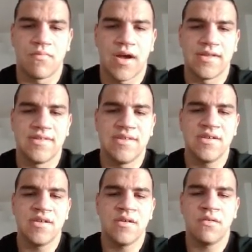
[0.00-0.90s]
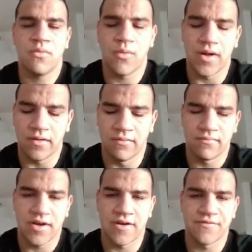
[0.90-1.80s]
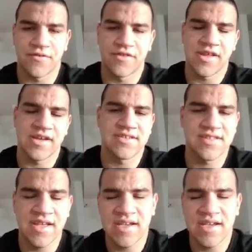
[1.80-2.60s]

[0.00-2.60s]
Idea, well, after takes,